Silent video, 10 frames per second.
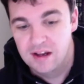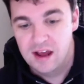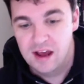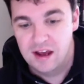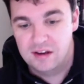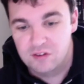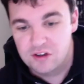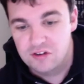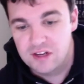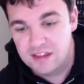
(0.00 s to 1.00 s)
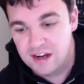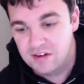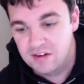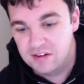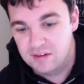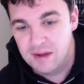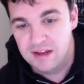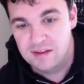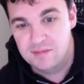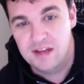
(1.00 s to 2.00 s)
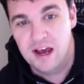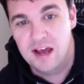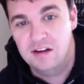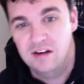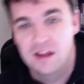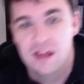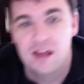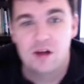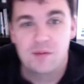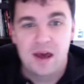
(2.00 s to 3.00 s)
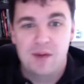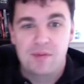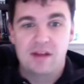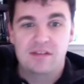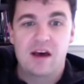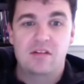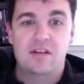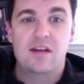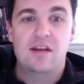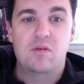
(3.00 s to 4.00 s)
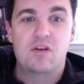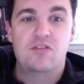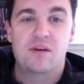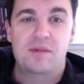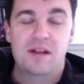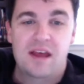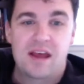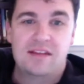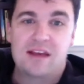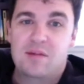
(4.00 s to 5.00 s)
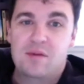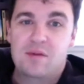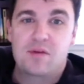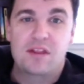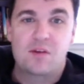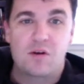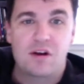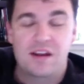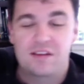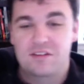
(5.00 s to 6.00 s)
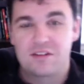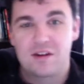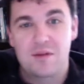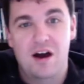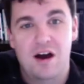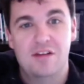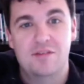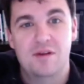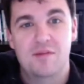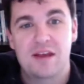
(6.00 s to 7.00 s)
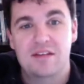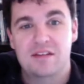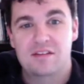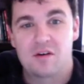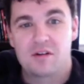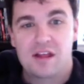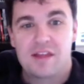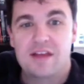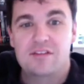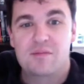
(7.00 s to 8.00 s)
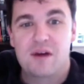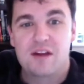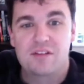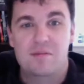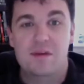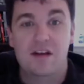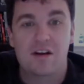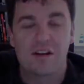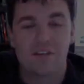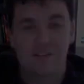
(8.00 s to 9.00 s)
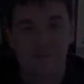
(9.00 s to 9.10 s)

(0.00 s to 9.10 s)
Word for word: a, retreat that I recently met. His name's Tyler. He'll be helping us out leading worship, and Ted will be bringing the word, and it's just going to be awesome and amazing. So thanks so much and be encouraged.